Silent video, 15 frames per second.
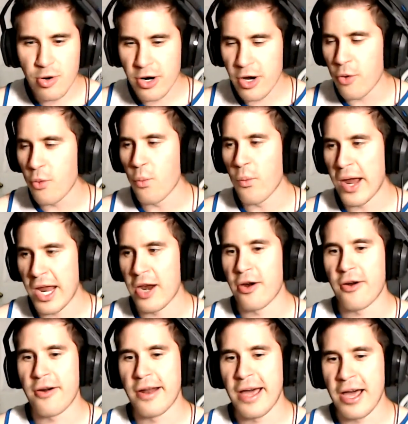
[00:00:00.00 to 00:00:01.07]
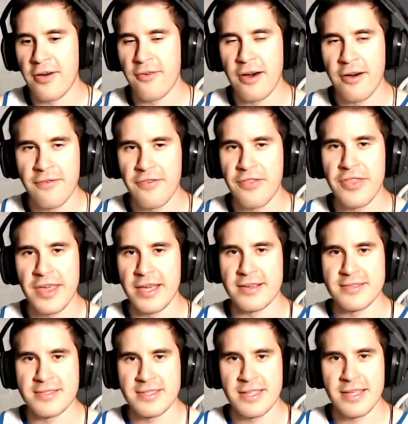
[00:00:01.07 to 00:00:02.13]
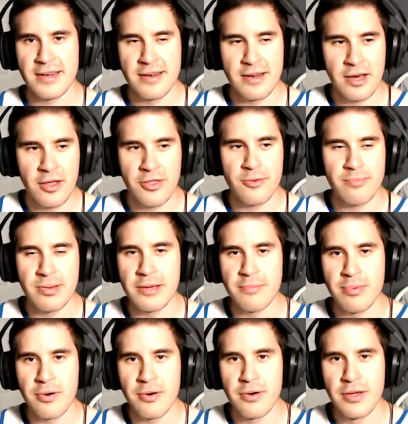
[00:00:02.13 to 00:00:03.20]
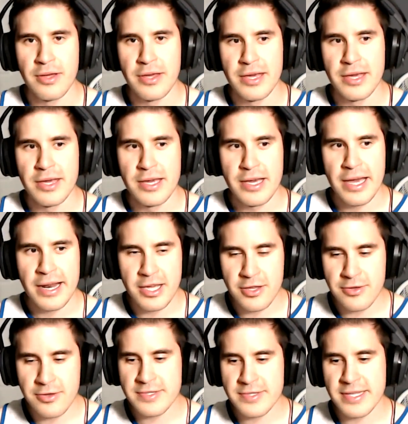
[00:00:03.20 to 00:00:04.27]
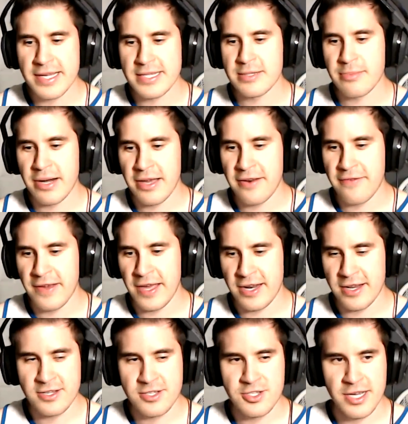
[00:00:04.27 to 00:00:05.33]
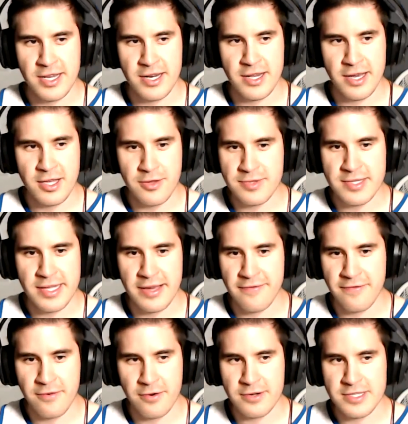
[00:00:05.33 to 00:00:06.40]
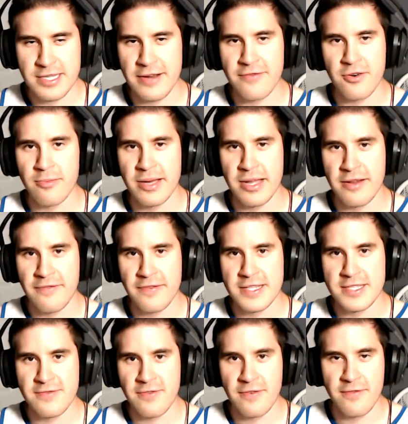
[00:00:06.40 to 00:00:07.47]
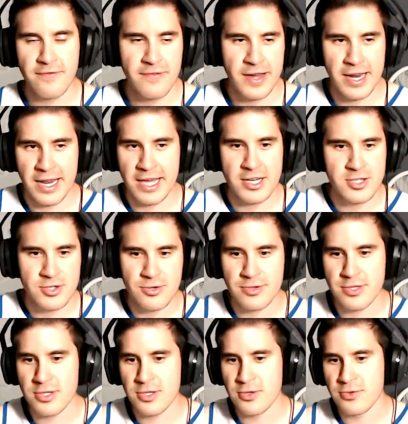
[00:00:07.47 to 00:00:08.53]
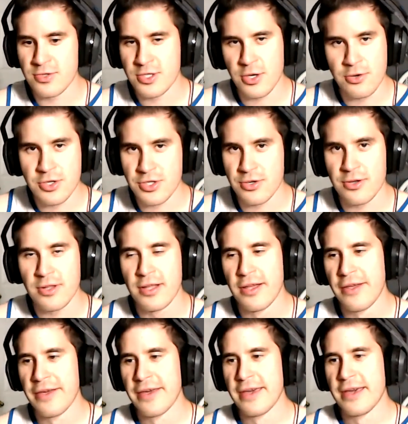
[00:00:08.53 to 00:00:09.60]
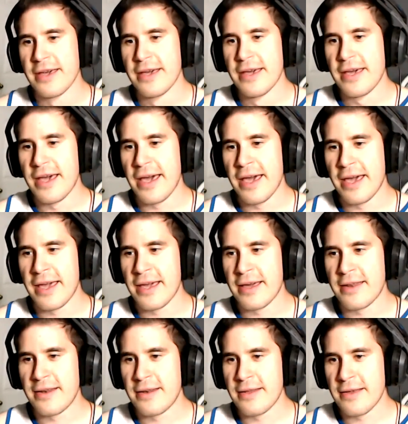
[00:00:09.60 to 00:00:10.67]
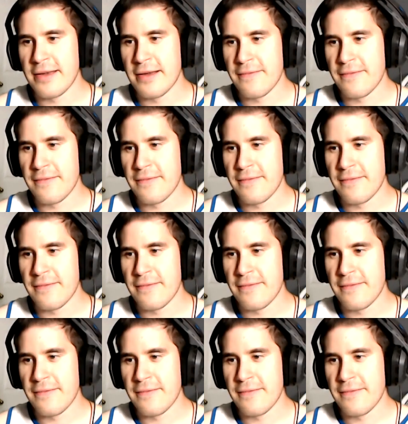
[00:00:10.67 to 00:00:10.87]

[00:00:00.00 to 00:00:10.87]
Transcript: more aware of things than other people. And I use that to my advantage. And I use that for several benefits from financial to social. And